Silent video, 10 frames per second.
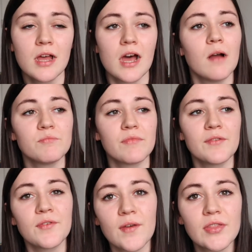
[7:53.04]
Um,
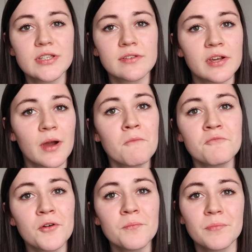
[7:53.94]
if you found this video
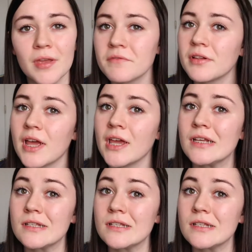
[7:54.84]
helpful, give it a like,